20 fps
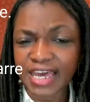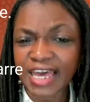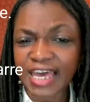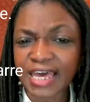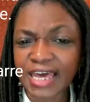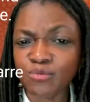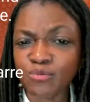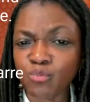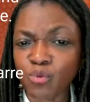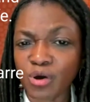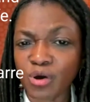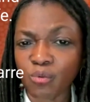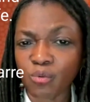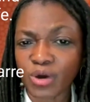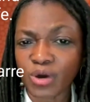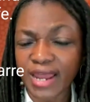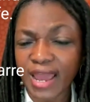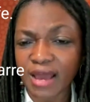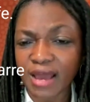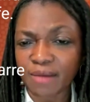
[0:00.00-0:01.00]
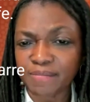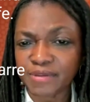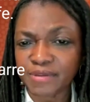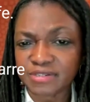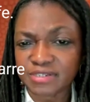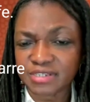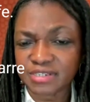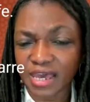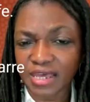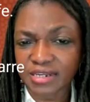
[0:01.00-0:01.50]
And what
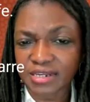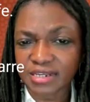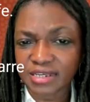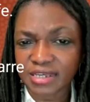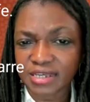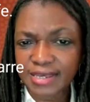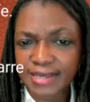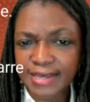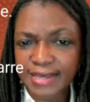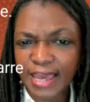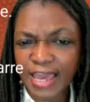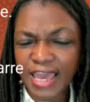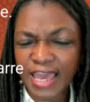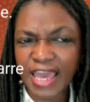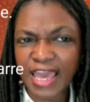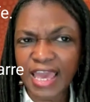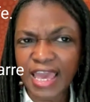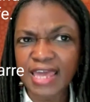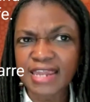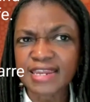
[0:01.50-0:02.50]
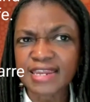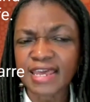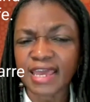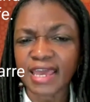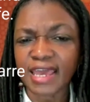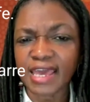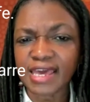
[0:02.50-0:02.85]
happens then? An